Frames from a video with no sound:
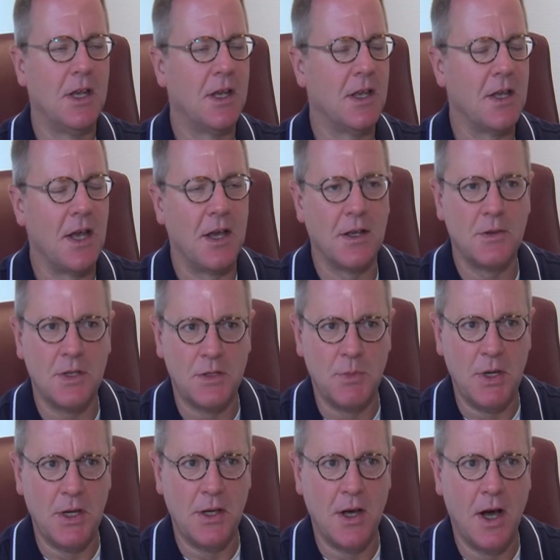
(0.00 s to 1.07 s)
uh, is
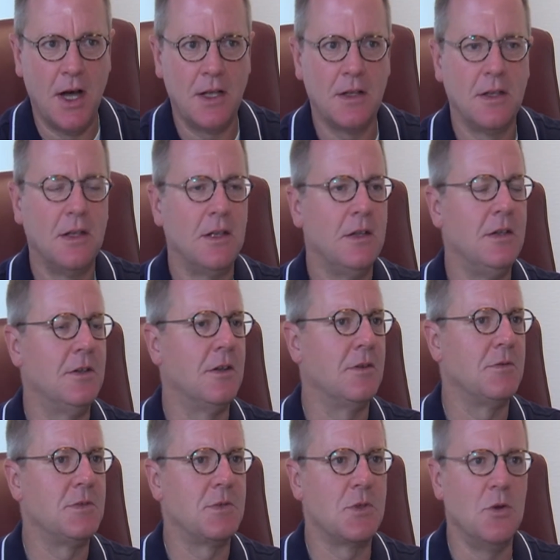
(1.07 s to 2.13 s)
being cut, you know,
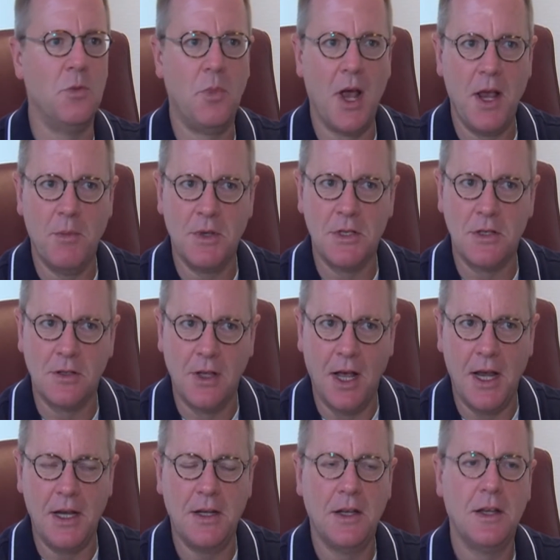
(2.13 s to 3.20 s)
school payments are
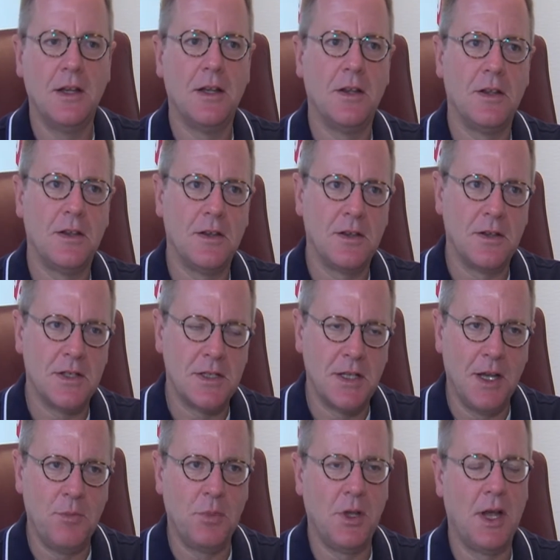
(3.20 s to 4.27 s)
late. The
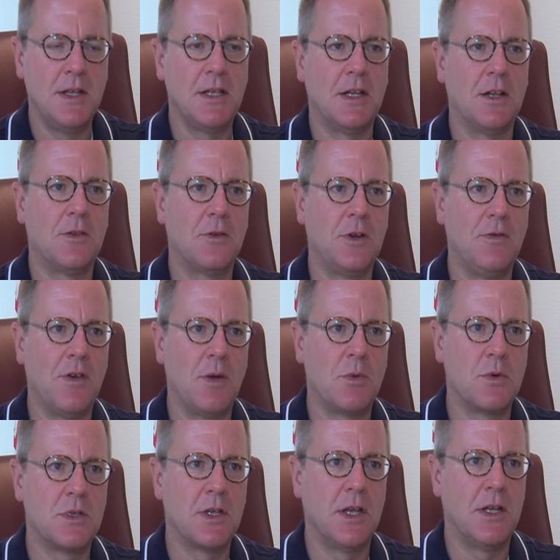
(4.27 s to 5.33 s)
state planes had a
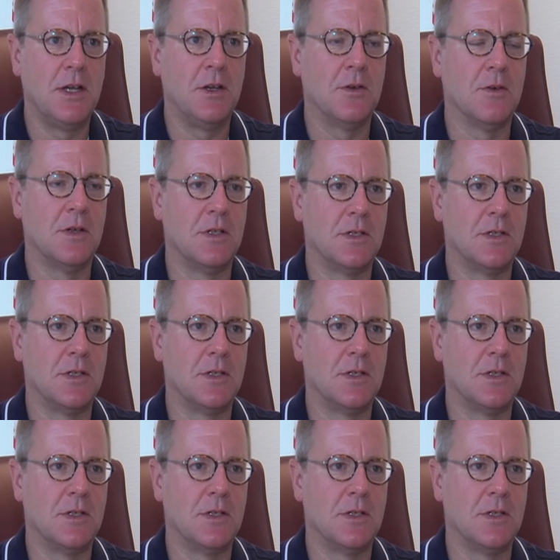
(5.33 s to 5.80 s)
35% increase.